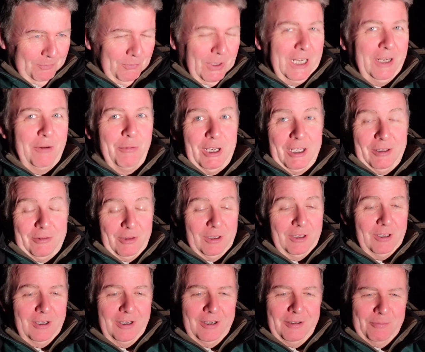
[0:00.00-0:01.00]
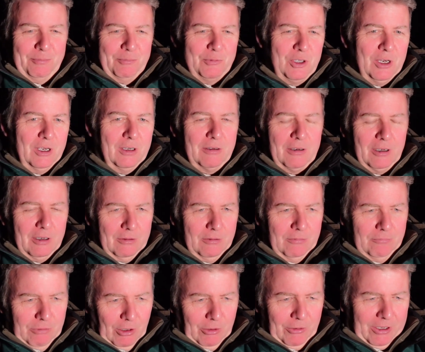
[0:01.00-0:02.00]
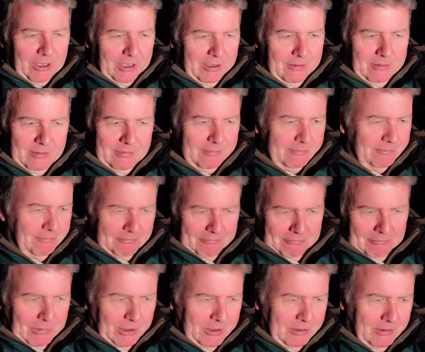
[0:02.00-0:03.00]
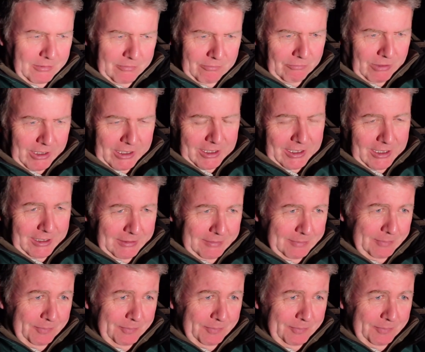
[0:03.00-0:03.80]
anyway, the charcoal rocket was ready,